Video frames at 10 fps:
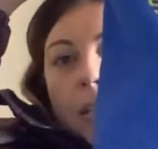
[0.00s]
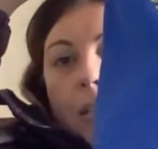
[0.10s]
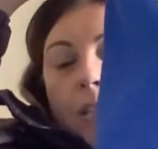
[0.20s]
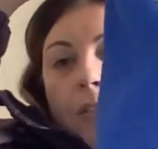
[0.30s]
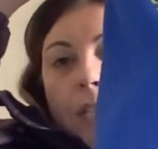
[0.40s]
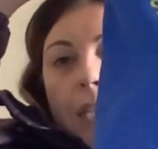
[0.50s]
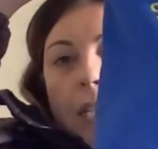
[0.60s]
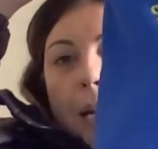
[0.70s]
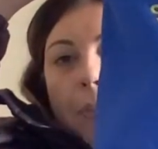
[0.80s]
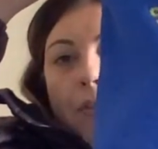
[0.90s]
You've seen
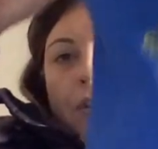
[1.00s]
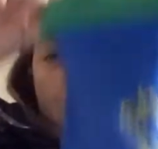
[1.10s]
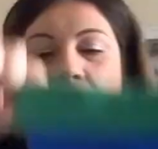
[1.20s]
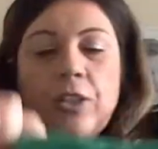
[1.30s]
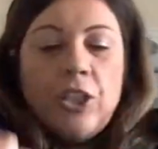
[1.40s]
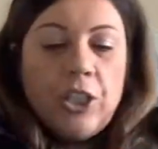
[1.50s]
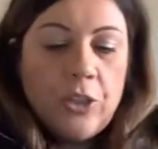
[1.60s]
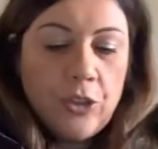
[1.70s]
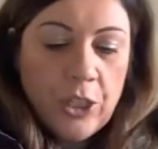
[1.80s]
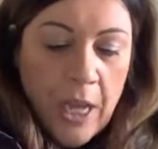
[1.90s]
that before, haven't you,
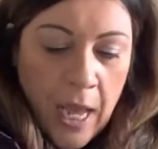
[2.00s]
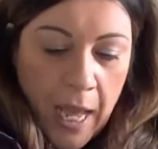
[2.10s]
children?